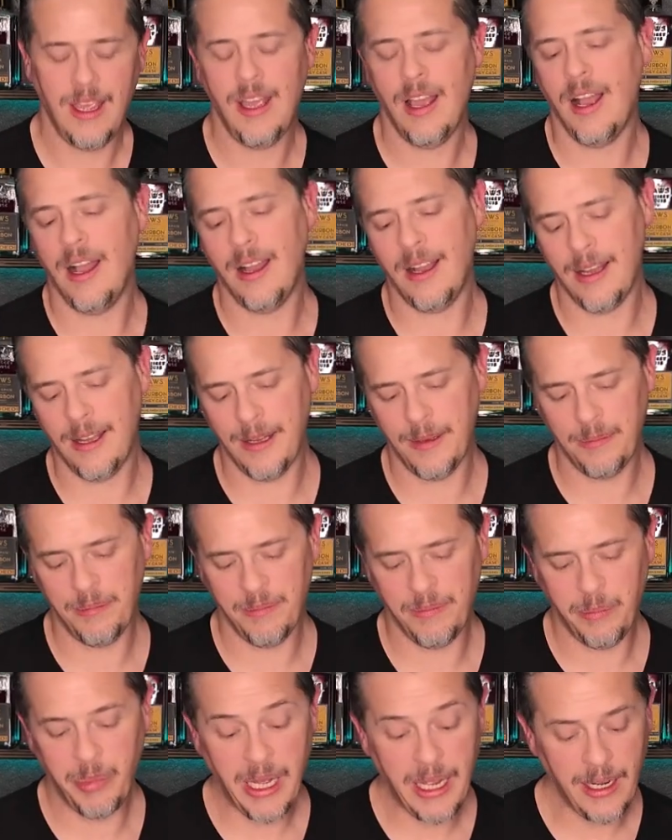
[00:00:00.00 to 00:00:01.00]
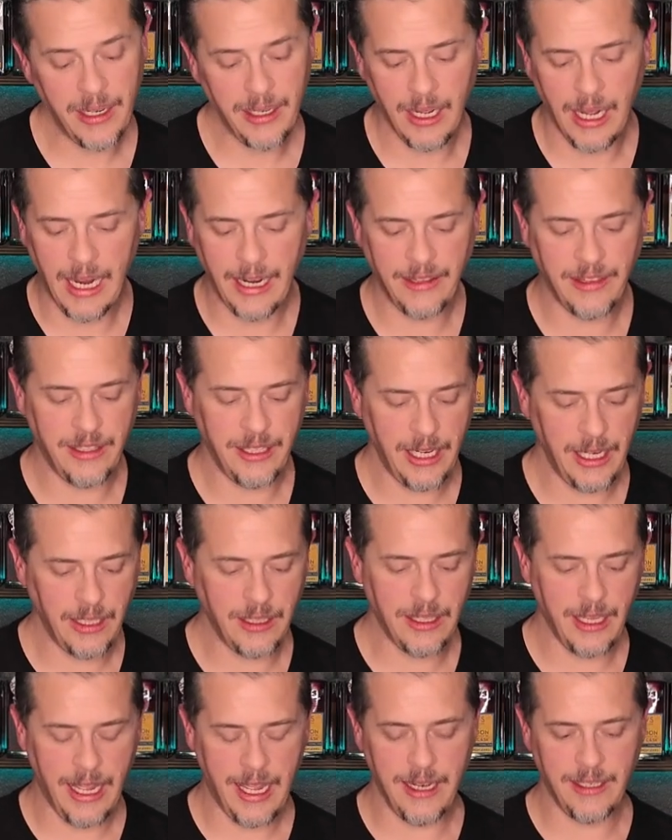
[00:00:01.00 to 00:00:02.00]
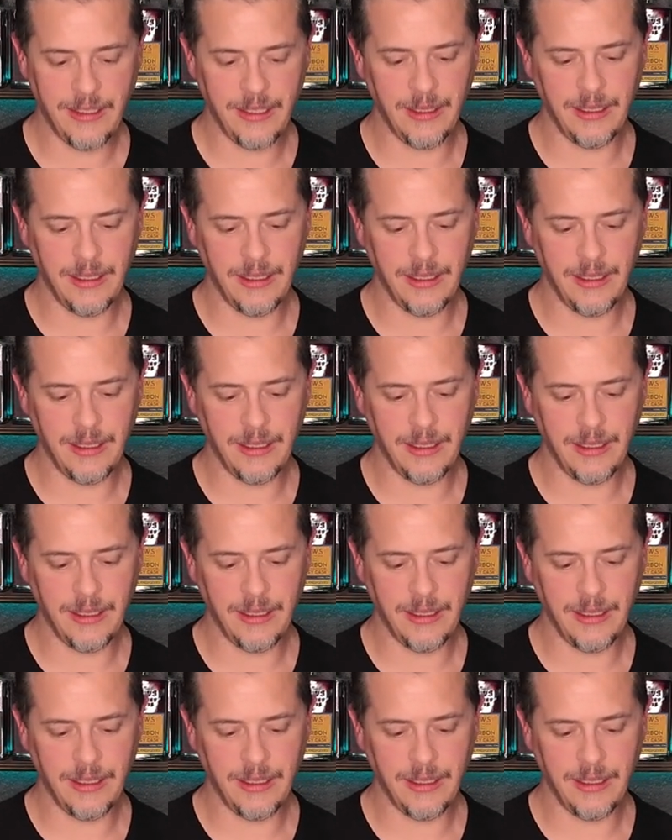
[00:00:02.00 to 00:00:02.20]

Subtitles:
But I think that